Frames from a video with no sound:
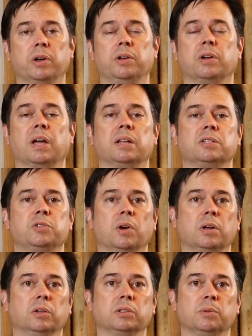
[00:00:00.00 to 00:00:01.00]
and you kind of
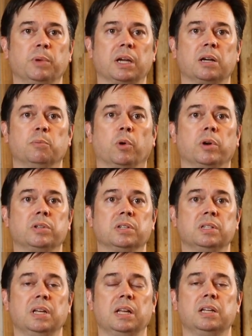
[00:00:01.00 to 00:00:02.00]
struggle to make a mortise
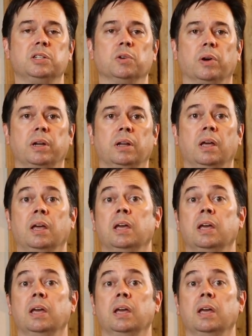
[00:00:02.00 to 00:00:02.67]
and tenon joint,